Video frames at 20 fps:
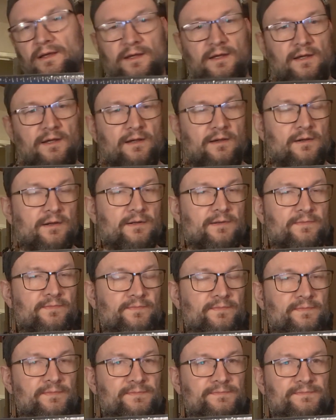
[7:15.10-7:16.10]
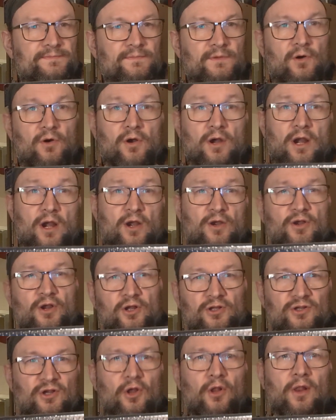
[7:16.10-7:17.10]
or are
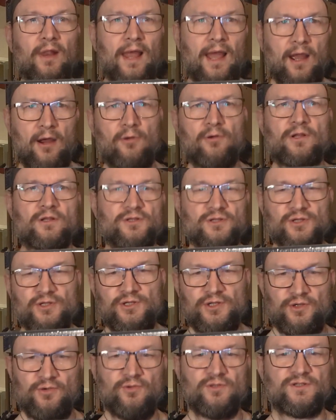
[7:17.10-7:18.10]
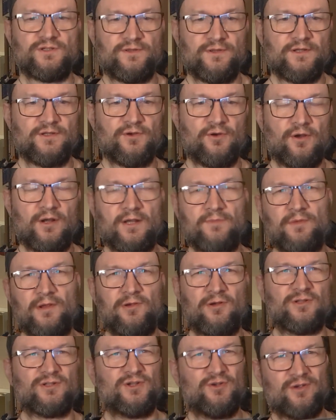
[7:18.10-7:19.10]
not allowed to use the toilet,
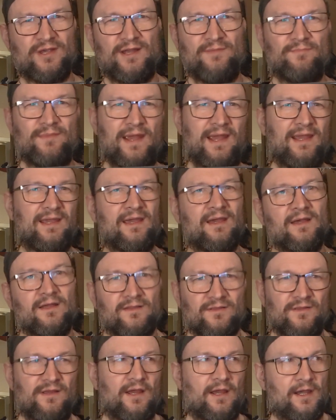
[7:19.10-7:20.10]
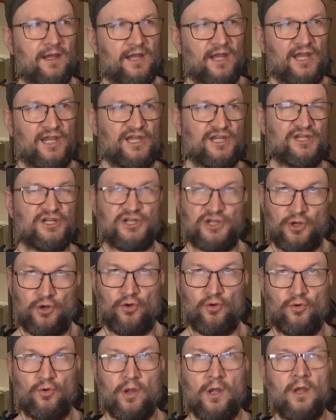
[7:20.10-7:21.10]
because you can make the
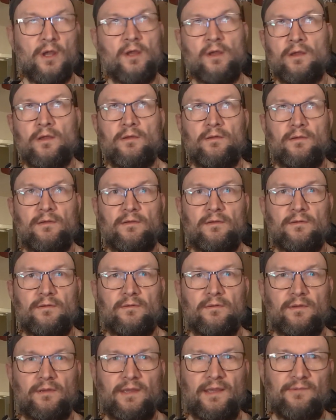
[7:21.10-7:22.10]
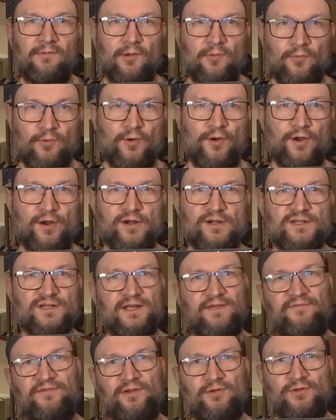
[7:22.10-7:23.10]
issue even worse
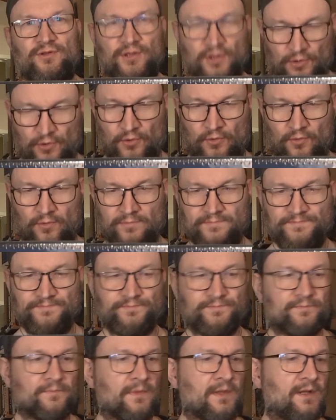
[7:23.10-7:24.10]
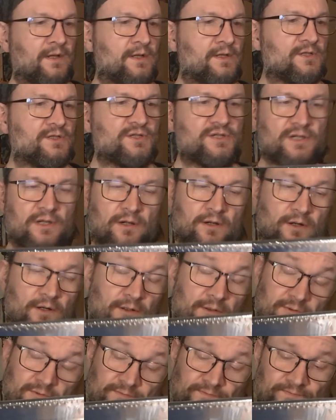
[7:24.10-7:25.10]
if you do.
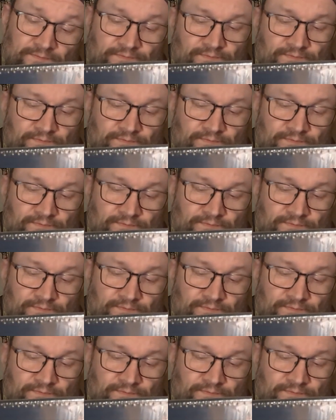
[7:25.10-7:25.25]
So,